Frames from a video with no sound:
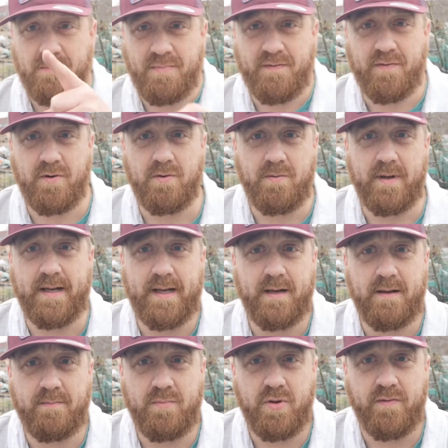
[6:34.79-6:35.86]
Before we
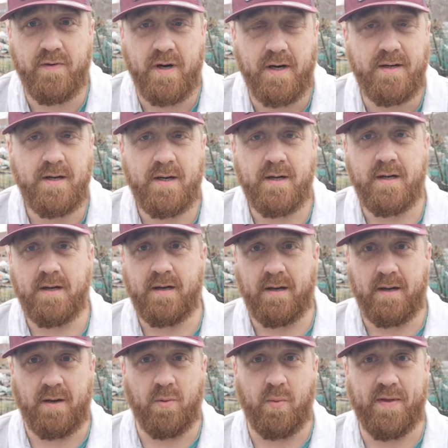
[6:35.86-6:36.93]
move on,
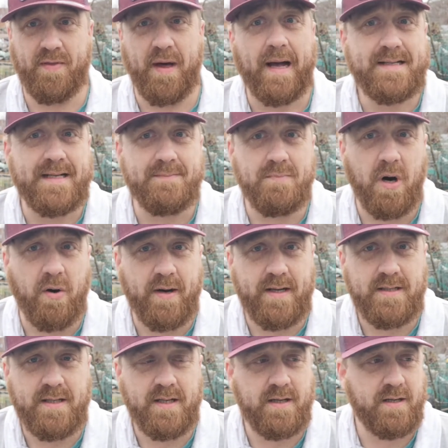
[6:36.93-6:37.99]
with that in
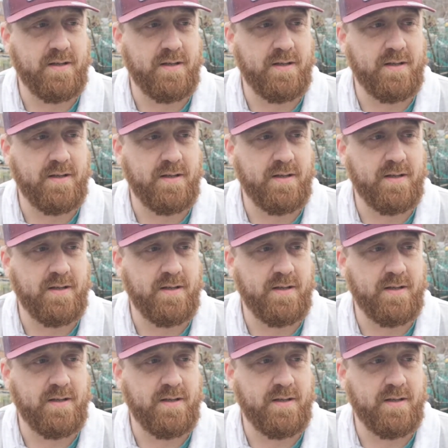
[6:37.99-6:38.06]
mind,